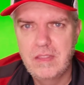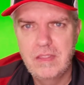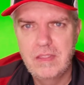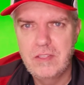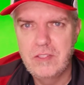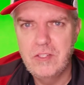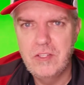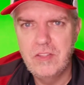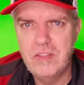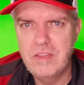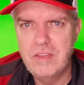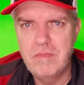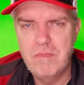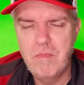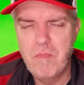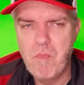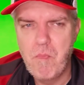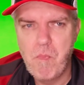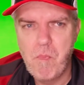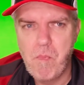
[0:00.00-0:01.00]
Just,
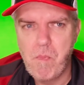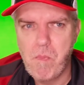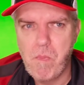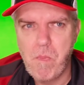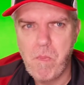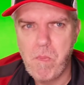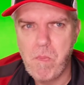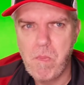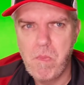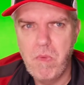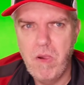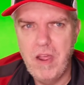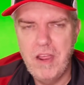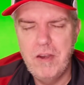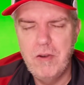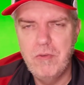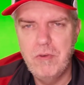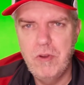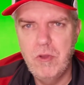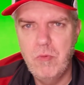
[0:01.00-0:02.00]
I
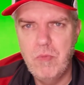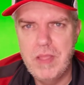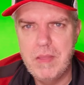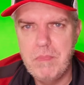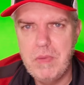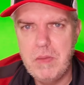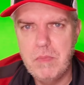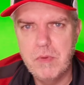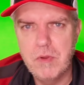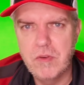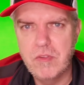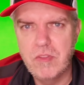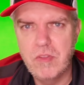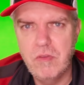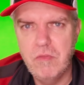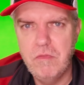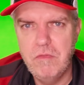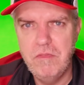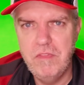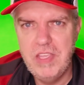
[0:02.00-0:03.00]
don't know why people are
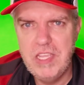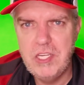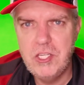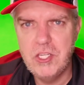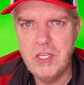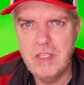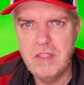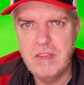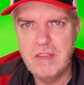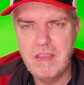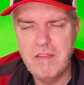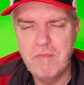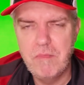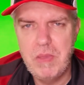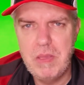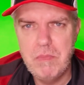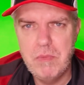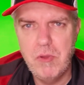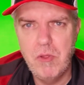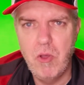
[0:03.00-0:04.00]
so vicious. Have
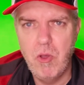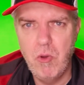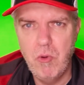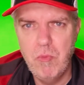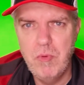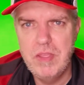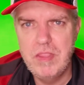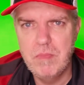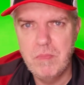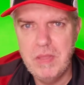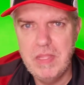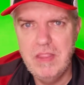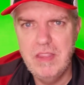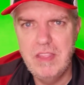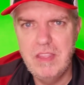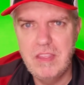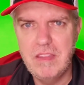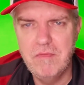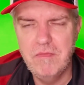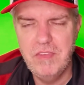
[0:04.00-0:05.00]
people always been
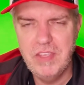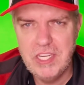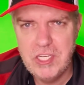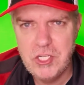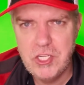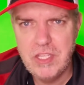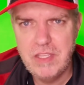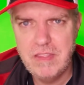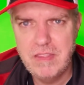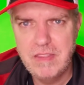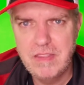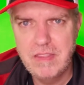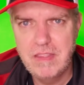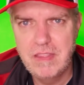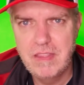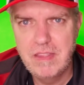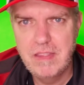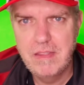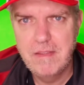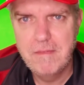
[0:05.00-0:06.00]
this vicious?
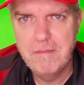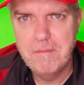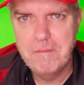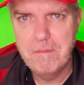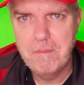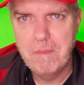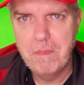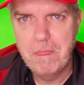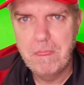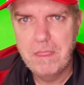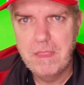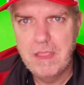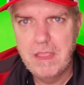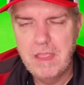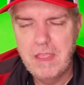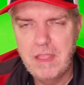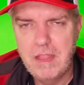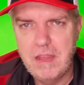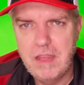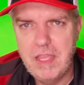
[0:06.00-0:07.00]

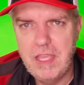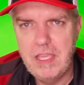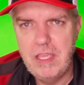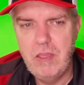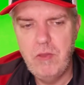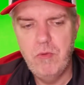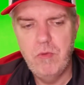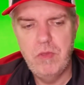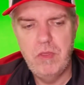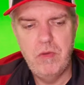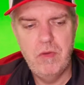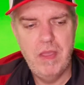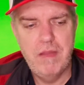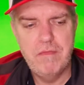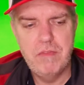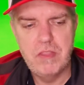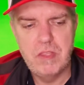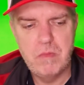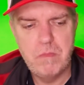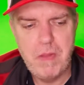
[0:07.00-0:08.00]
Like you, you
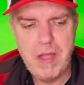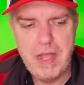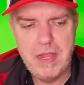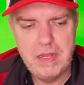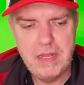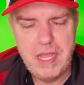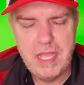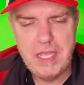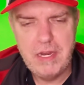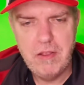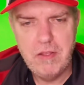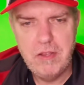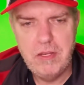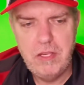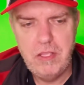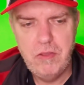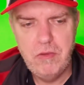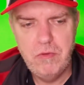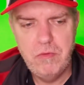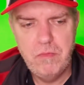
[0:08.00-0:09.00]
have the spotlight on
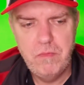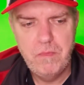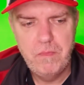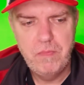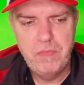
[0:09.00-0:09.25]
you